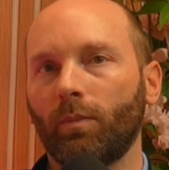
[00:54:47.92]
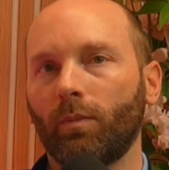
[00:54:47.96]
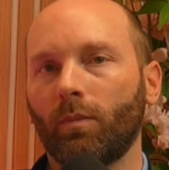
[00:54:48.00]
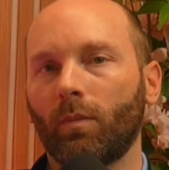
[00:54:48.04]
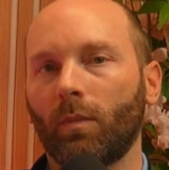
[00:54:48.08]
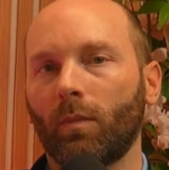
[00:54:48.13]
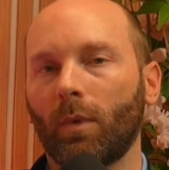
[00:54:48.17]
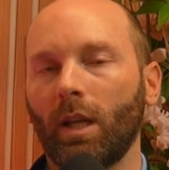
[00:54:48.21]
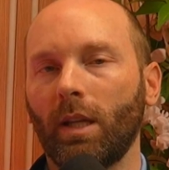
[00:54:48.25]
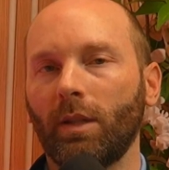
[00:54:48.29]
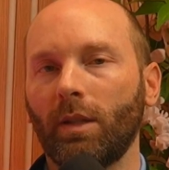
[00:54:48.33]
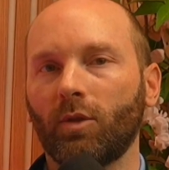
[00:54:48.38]

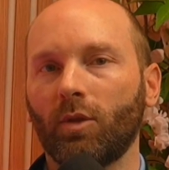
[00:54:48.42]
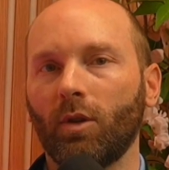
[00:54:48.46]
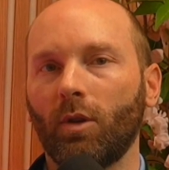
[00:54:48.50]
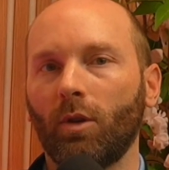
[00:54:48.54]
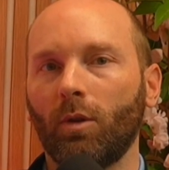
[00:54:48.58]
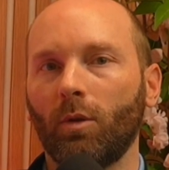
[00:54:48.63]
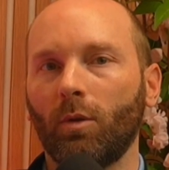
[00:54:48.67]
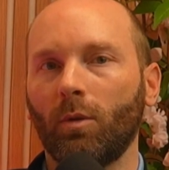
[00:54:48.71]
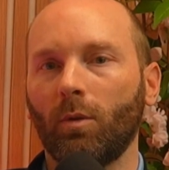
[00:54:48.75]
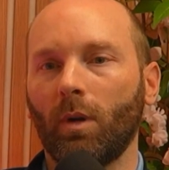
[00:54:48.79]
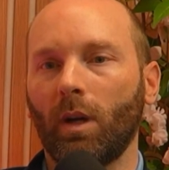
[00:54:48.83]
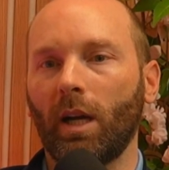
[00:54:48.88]
And
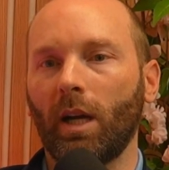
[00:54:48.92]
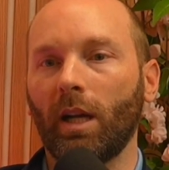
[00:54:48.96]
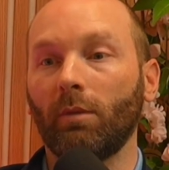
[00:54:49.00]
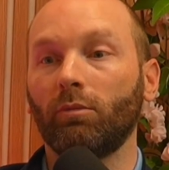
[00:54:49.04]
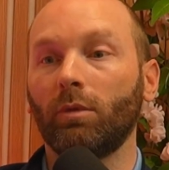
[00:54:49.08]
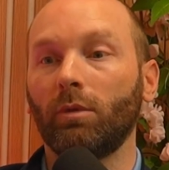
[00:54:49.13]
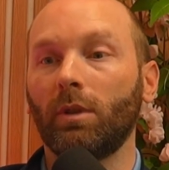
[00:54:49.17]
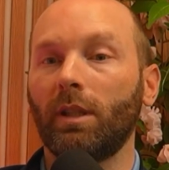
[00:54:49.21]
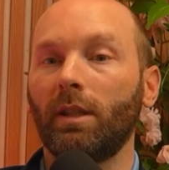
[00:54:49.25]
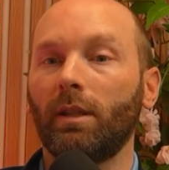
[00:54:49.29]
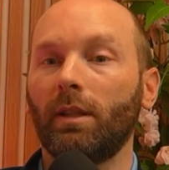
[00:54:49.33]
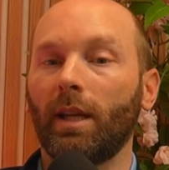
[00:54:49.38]
so I
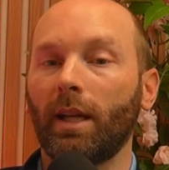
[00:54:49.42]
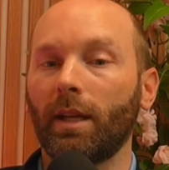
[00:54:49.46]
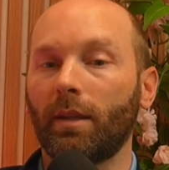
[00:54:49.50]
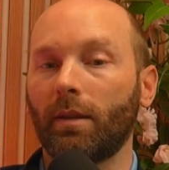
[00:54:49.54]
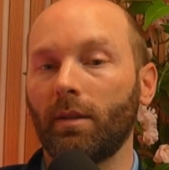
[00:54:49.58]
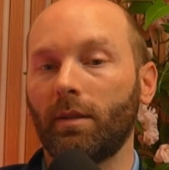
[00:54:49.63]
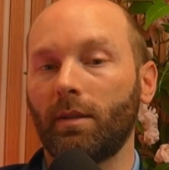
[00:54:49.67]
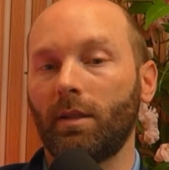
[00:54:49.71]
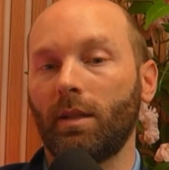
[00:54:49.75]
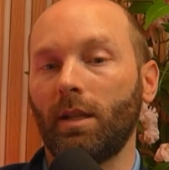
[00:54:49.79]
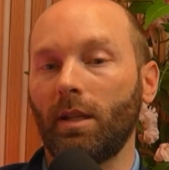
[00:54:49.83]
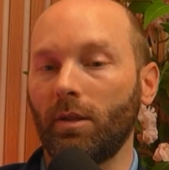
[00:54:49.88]
really like the
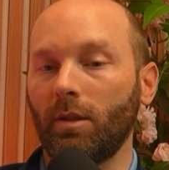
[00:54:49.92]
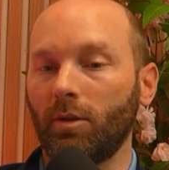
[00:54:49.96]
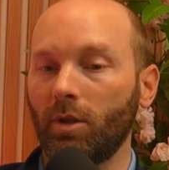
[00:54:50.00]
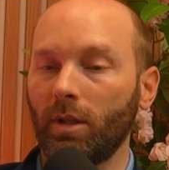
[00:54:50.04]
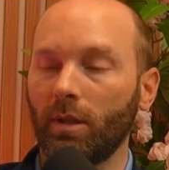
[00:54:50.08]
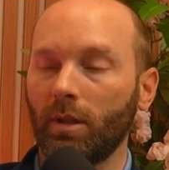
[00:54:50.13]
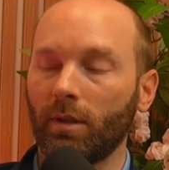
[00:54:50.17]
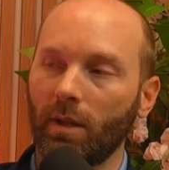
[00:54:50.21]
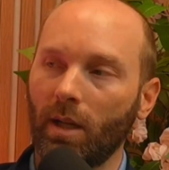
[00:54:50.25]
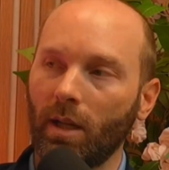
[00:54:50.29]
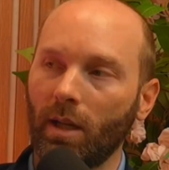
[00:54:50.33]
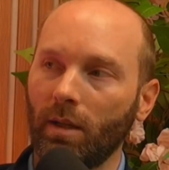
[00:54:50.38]
teaching
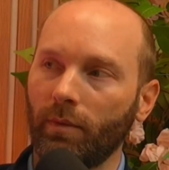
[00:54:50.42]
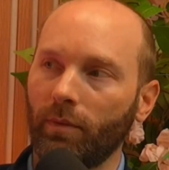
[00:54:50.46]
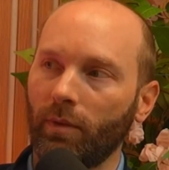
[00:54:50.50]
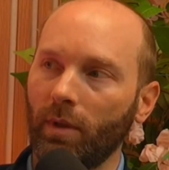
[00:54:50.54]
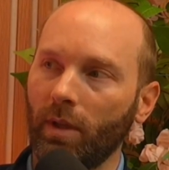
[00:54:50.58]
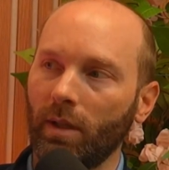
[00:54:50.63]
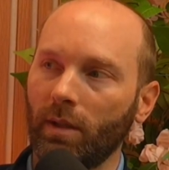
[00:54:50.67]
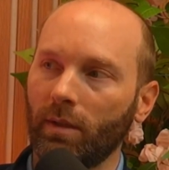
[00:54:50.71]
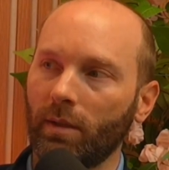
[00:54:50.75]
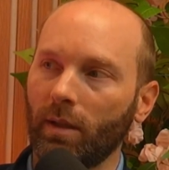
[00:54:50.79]
side of things.